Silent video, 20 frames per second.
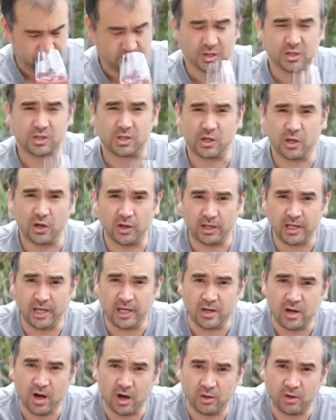Certainly
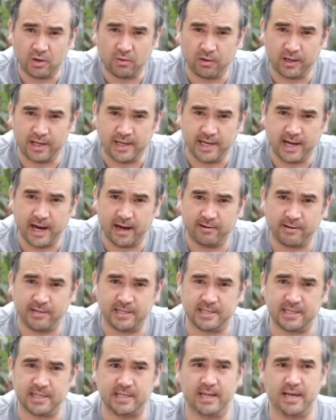no green
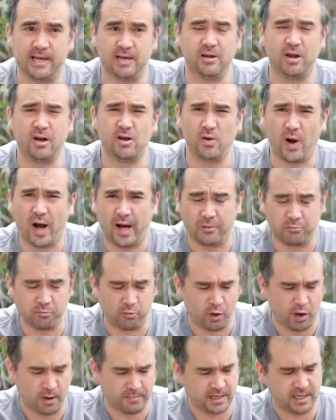characters in there, no
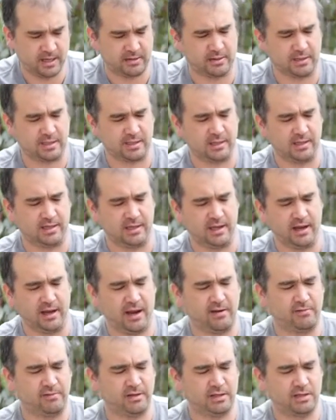unripe characters in there.
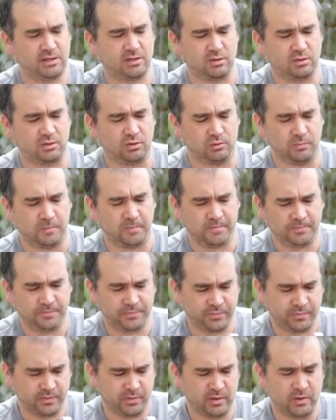Everything's all
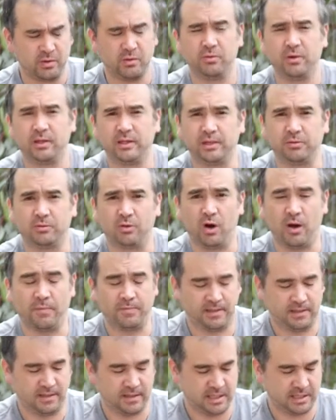really ripe
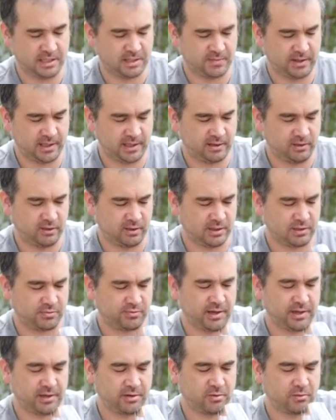and smelling like it's
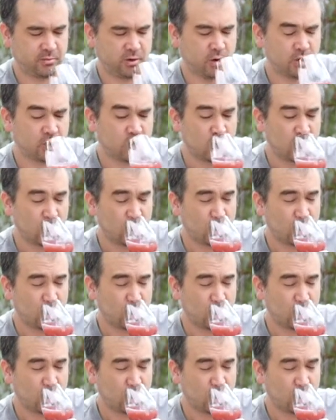ready to rock.